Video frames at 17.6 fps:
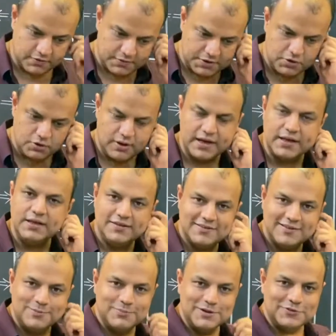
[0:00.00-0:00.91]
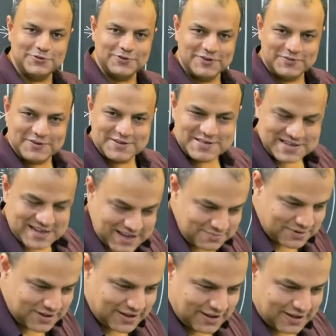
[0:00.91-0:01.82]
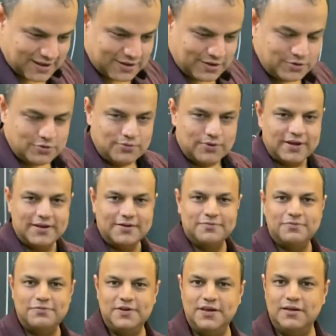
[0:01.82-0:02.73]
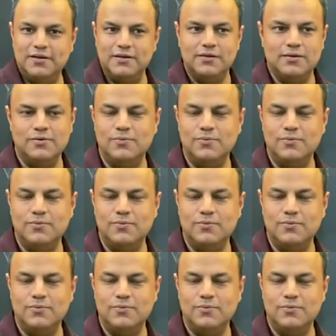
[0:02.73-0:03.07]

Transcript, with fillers: Now when you look at these numbers for the first time, you feel,